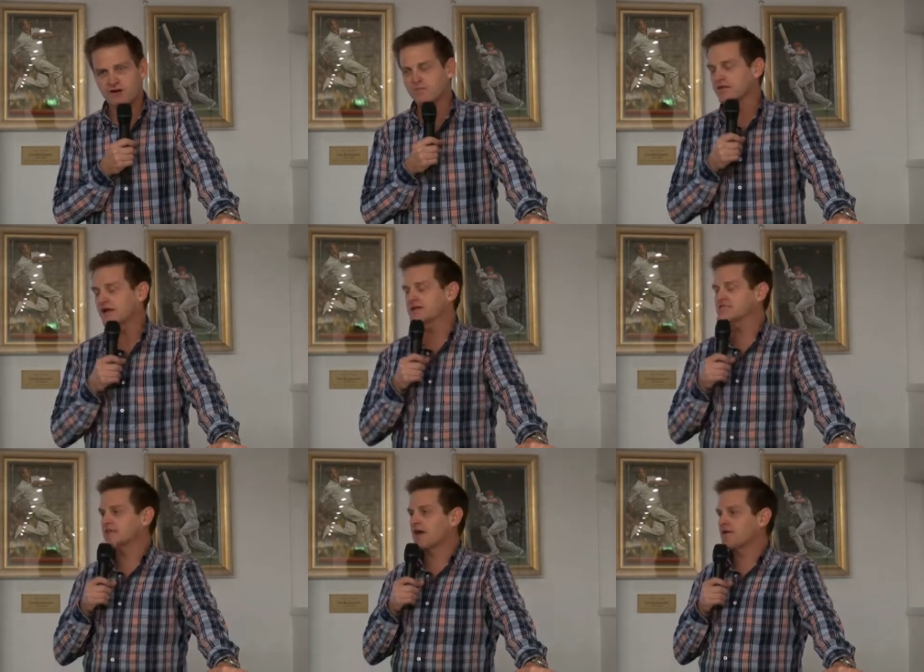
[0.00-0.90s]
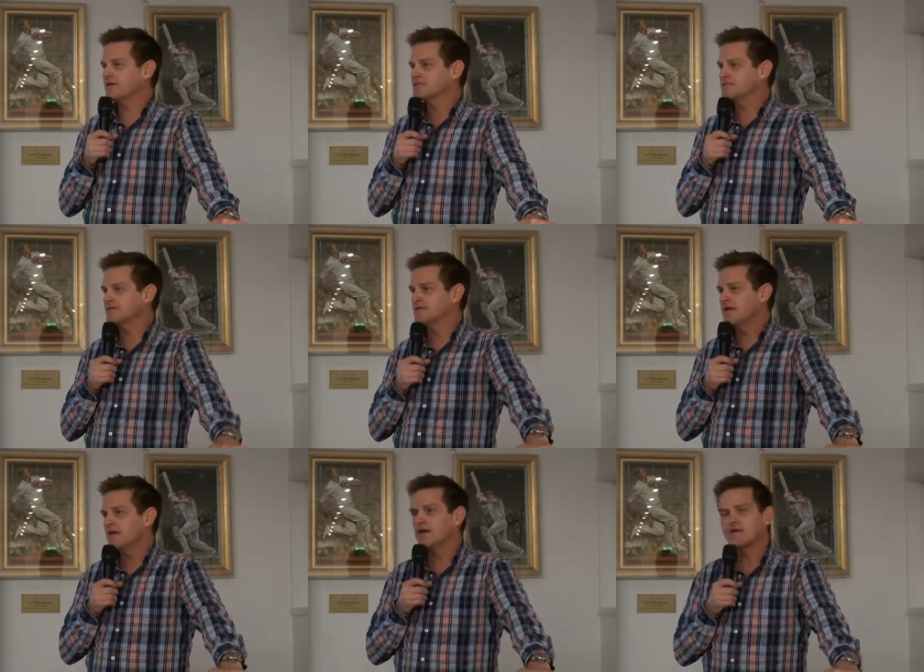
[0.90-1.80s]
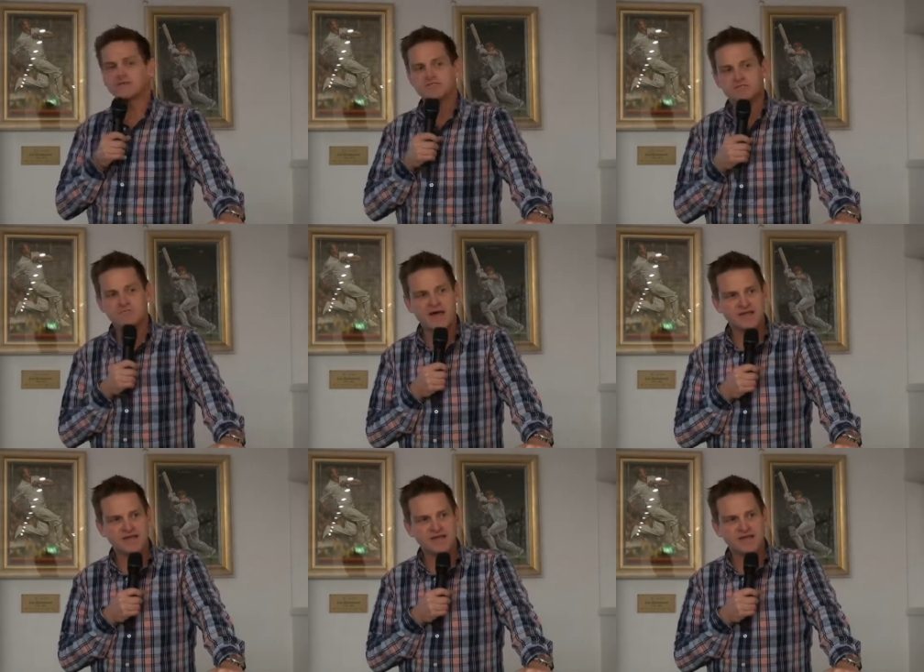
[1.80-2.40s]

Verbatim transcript: I've been asked to go into, into